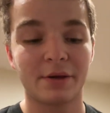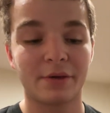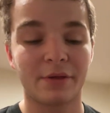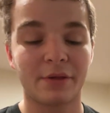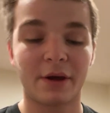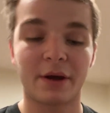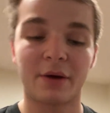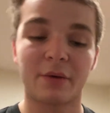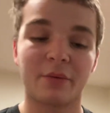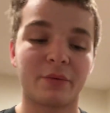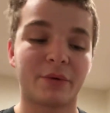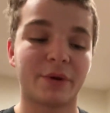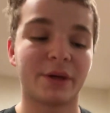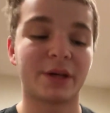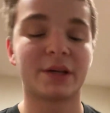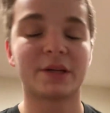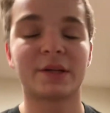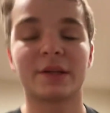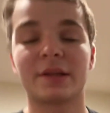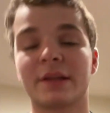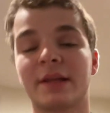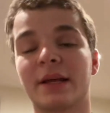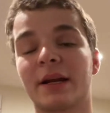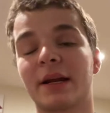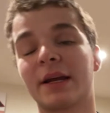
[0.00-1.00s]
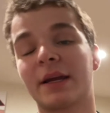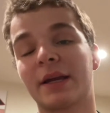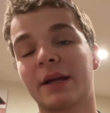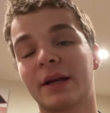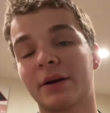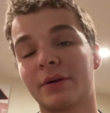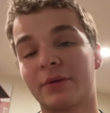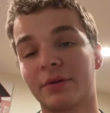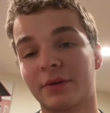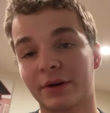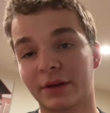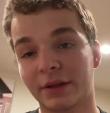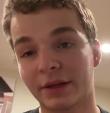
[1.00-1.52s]
that week that I
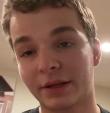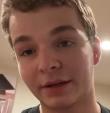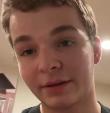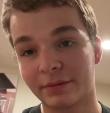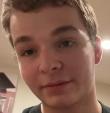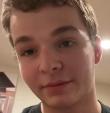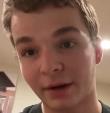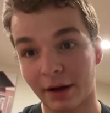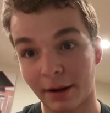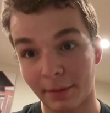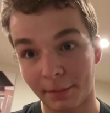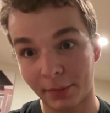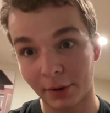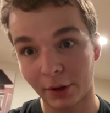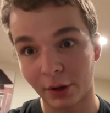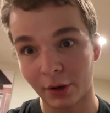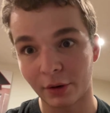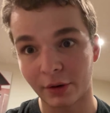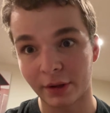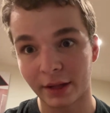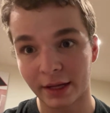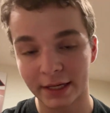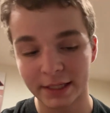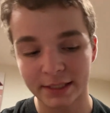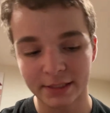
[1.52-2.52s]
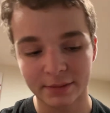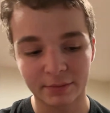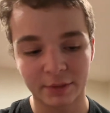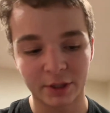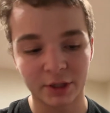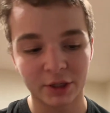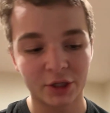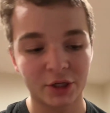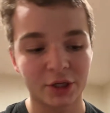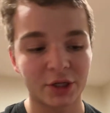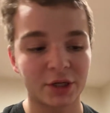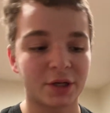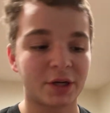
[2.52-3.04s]
can't really upload as
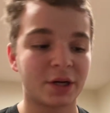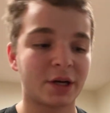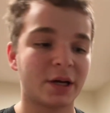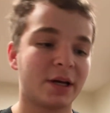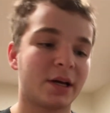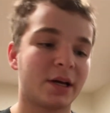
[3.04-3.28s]
much.